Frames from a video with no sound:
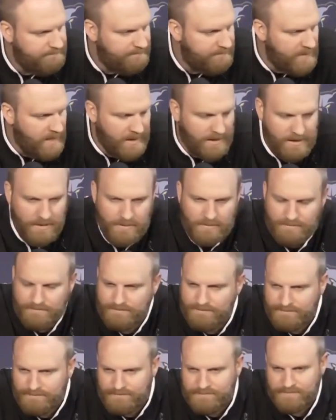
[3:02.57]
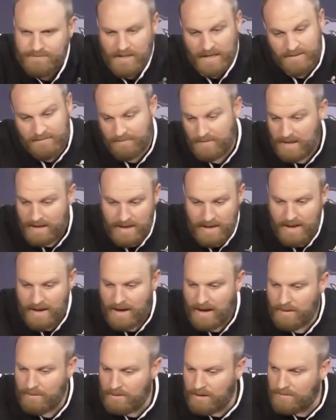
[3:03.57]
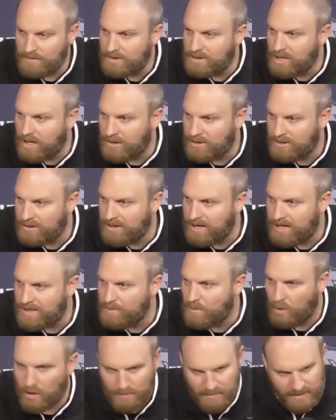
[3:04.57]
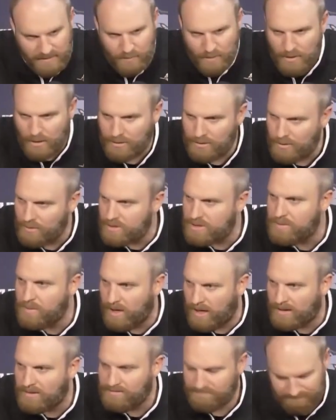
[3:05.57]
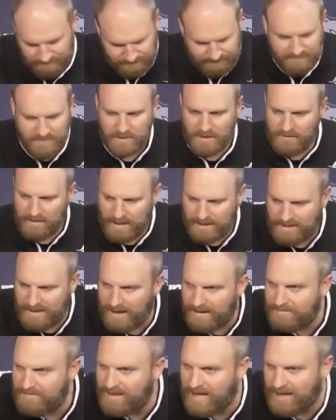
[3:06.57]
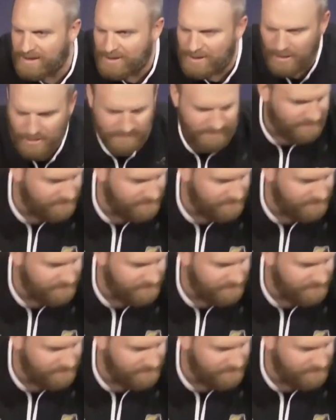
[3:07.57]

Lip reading: Thank you. I'd love to talk to you guys more, but with all due respect, leave it at that. Thank y'all.